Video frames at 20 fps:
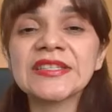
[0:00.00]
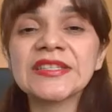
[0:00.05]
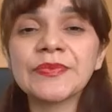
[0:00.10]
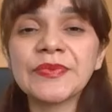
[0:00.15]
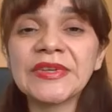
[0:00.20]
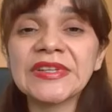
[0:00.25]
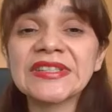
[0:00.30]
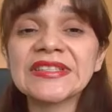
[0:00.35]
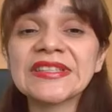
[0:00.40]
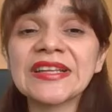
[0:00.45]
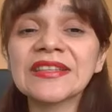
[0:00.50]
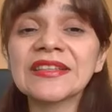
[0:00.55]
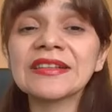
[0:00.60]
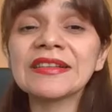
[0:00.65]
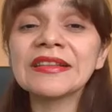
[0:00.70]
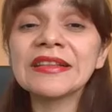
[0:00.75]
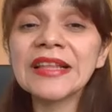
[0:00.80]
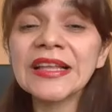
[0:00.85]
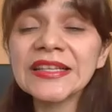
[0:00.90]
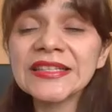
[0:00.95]
means that
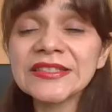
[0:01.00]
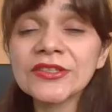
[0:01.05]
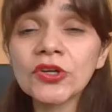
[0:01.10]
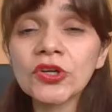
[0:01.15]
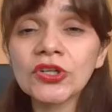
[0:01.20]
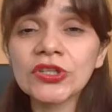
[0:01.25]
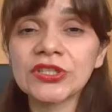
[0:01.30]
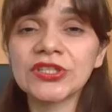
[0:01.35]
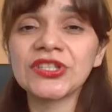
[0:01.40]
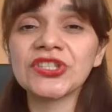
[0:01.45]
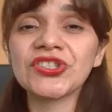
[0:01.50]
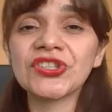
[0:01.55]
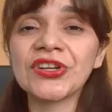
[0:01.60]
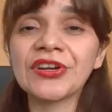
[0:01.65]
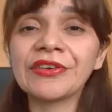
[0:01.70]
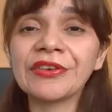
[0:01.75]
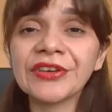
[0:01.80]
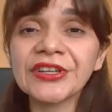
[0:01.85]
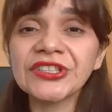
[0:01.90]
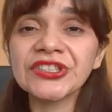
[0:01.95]
less oxygen
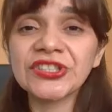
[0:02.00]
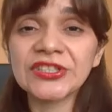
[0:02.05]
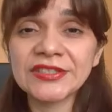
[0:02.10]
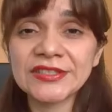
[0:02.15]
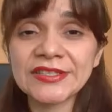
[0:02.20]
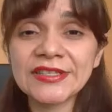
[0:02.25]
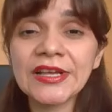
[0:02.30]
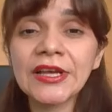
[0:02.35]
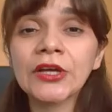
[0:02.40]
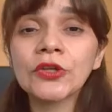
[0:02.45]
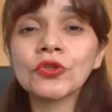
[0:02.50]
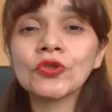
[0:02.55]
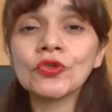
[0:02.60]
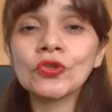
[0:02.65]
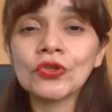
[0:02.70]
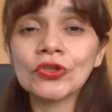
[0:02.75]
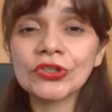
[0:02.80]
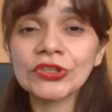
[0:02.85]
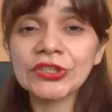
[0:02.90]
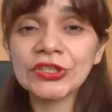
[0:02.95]
reaches to
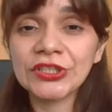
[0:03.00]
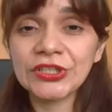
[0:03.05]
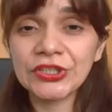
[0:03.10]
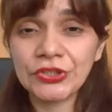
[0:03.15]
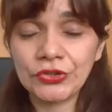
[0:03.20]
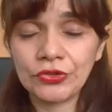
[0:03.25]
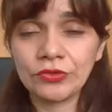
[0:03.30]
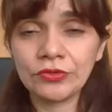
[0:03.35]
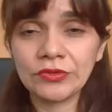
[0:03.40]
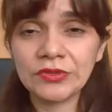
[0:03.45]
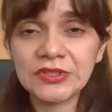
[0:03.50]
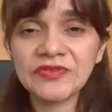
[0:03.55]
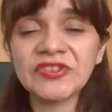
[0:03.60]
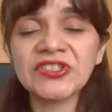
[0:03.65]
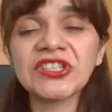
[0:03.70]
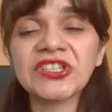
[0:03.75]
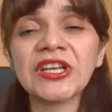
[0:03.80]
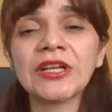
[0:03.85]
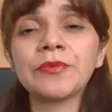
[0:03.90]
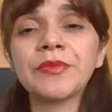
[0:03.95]
your tissues, which
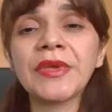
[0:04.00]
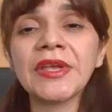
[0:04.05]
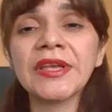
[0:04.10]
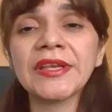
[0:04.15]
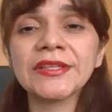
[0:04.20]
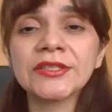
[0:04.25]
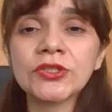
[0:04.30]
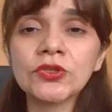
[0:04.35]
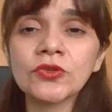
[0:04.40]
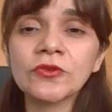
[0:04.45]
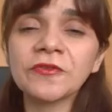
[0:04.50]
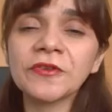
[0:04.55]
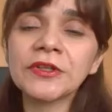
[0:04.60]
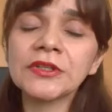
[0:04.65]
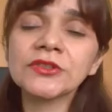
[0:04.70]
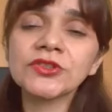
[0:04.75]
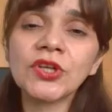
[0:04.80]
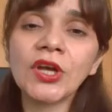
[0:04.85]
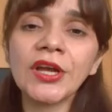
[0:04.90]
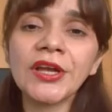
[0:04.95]
can make you feel
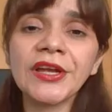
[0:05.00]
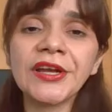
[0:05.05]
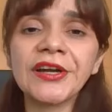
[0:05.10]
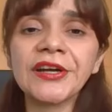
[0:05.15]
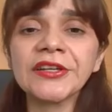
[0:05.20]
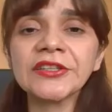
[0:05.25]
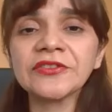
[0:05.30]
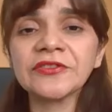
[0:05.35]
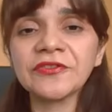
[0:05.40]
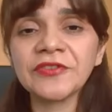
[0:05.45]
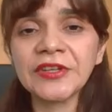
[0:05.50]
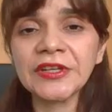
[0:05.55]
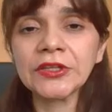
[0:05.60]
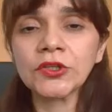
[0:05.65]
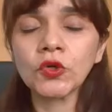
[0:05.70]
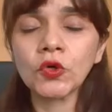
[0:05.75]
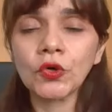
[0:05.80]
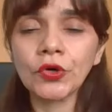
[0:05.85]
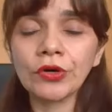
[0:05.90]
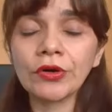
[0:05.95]
tired, weak,
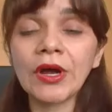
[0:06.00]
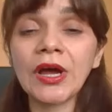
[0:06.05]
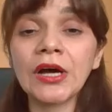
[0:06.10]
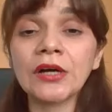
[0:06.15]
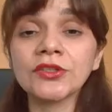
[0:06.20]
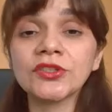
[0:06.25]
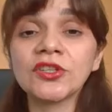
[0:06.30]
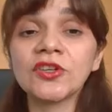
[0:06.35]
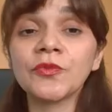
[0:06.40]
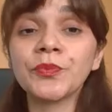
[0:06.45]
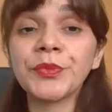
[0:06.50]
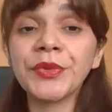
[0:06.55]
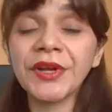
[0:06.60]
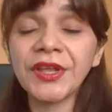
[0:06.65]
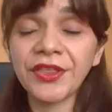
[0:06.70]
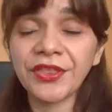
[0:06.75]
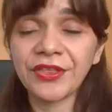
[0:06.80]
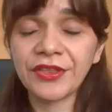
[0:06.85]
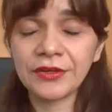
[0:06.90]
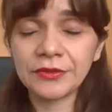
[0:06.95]
or out of breath.
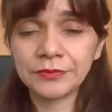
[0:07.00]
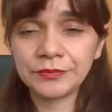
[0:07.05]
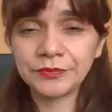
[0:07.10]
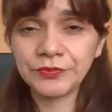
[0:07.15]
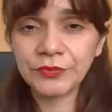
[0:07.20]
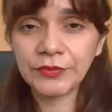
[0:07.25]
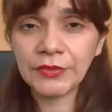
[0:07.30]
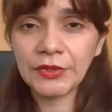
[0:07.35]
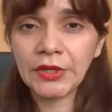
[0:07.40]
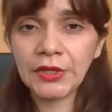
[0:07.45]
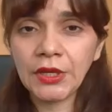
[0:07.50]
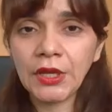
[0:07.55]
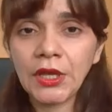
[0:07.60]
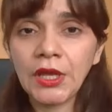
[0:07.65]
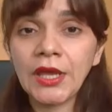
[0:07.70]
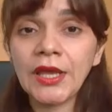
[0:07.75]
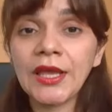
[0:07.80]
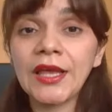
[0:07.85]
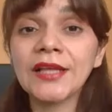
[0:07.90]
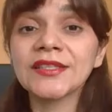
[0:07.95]

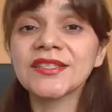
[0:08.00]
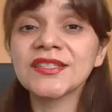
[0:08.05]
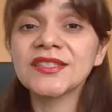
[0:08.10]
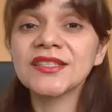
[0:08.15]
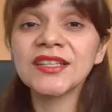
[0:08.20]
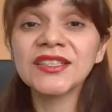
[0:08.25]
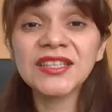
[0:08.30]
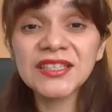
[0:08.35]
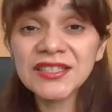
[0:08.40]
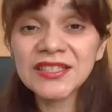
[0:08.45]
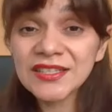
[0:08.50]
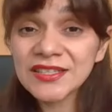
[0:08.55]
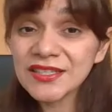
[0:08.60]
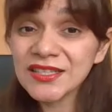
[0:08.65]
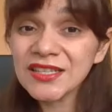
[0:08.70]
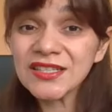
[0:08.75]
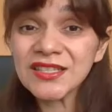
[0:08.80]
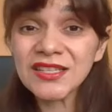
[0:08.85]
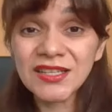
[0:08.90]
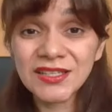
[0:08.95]
It's not a
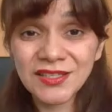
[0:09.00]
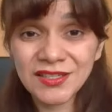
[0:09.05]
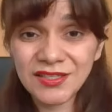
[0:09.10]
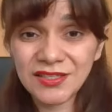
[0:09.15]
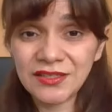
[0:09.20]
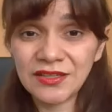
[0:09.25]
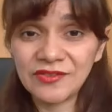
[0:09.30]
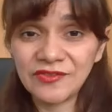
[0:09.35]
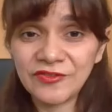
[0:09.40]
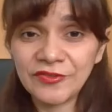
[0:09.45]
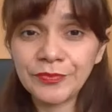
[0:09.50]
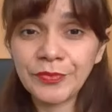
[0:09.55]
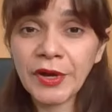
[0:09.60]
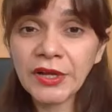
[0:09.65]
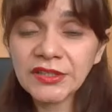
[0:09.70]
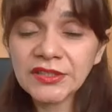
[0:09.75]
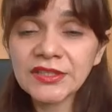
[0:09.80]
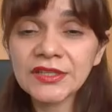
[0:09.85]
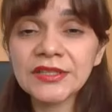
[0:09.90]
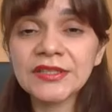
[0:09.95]
disease itself,
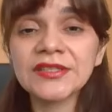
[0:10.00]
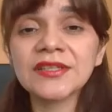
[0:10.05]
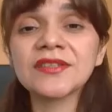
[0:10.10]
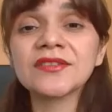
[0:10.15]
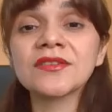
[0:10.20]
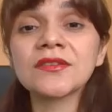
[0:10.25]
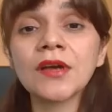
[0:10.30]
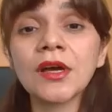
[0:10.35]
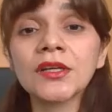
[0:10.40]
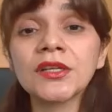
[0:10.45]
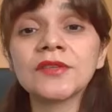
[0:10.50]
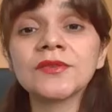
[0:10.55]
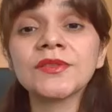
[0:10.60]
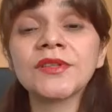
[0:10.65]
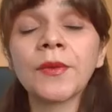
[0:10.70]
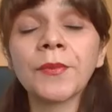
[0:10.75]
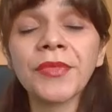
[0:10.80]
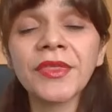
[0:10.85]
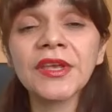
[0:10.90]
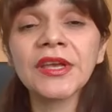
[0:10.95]
but it's a sign of
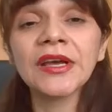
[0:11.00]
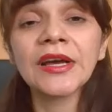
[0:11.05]
something